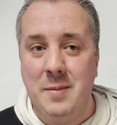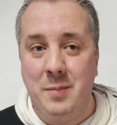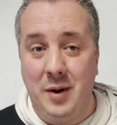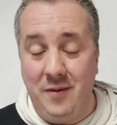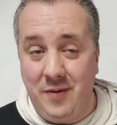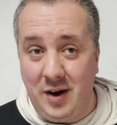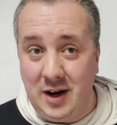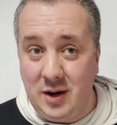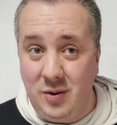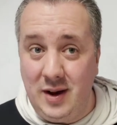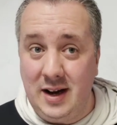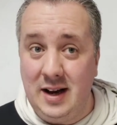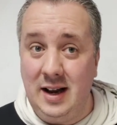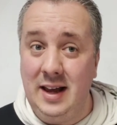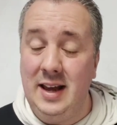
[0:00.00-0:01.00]
But very
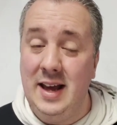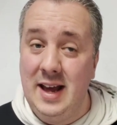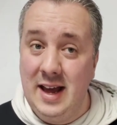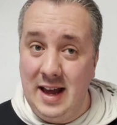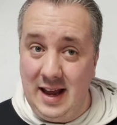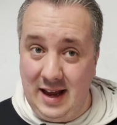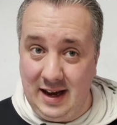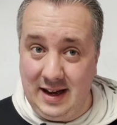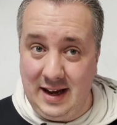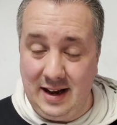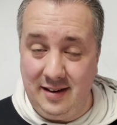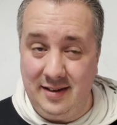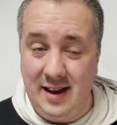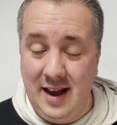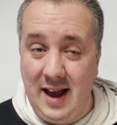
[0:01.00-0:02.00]
quickly, it
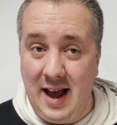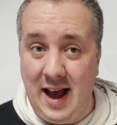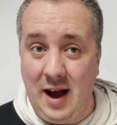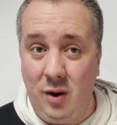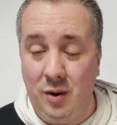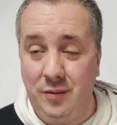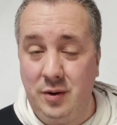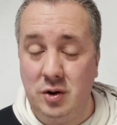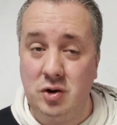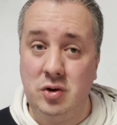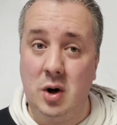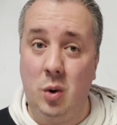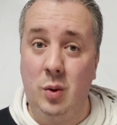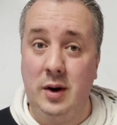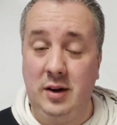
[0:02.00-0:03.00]
gets out of control.